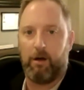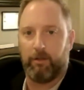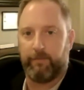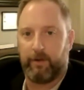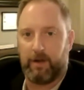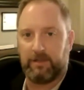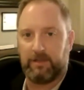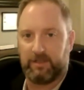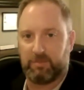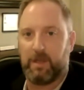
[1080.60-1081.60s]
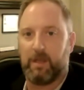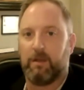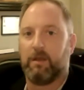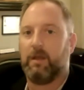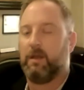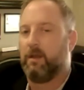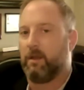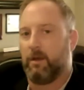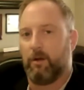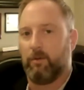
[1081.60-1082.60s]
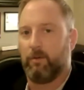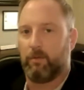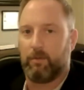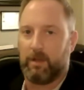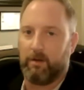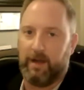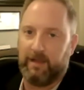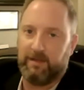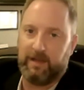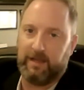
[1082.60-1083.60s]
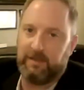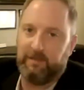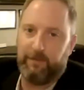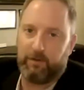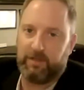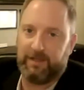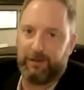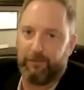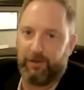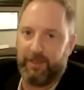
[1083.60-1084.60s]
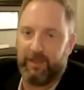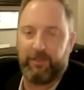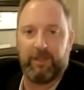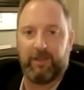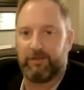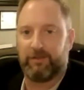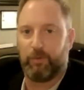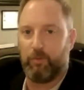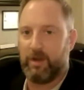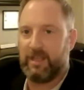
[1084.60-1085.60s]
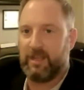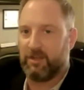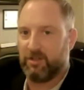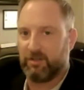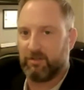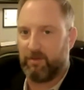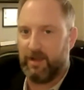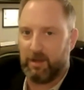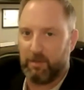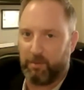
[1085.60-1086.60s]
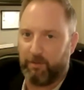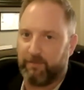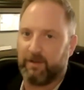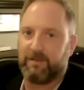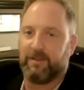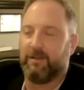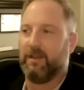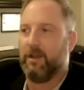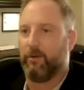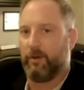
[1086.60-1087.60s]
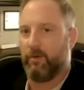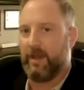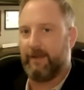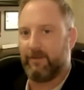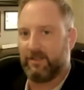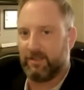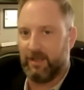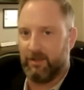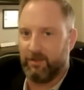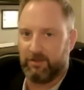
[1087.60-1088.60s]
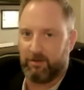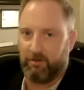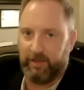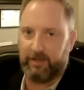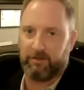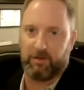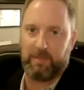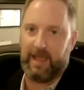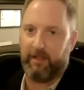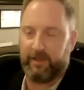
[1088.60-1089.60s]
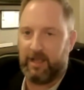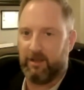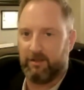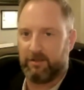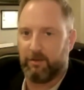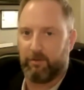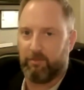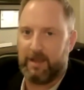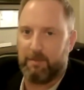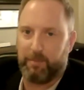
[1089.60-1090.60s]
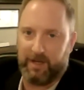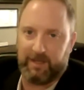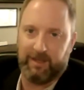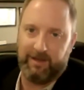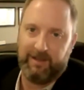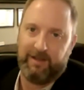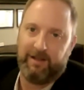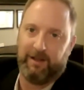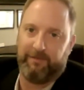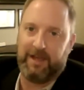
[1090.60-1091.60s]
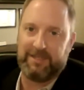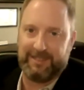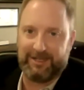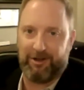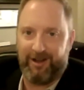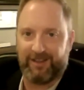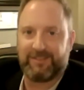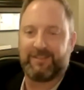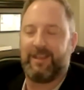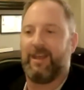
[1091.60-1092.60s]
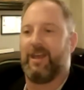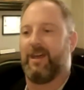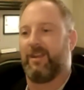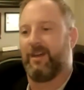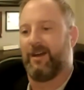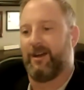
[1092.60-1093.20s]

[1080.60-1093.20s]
all of their IT spend. IT folks like to overthink things, and we want to get it just right and perfect. And we want every cent in the general ledger to be allocated to the right bucket of IT costs. And